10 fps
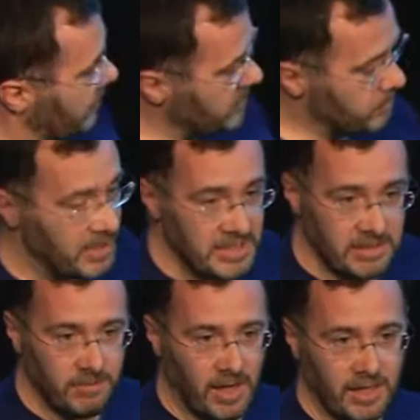you
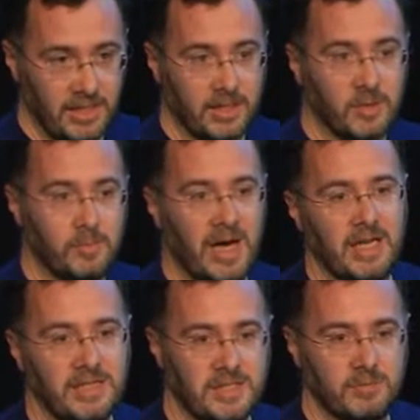specify in a
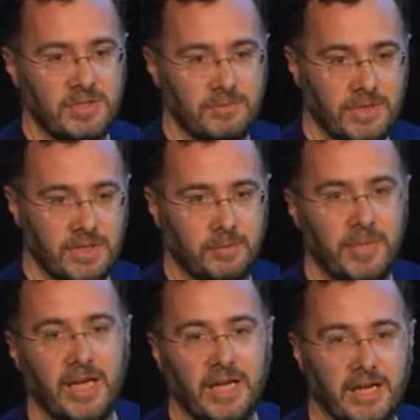comparison between a
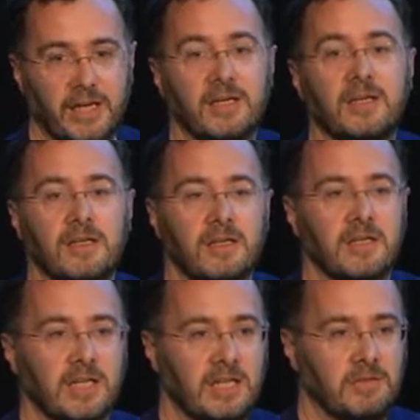pair
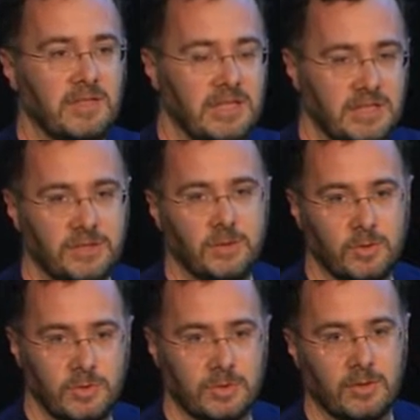given these
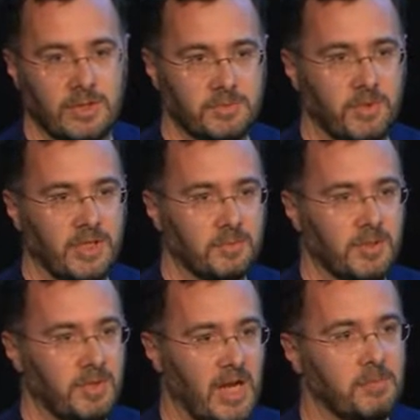two corresponding
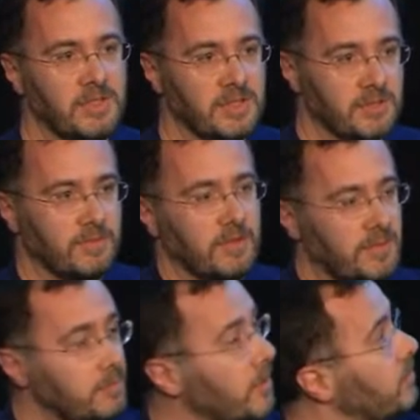parameters of the, of the, of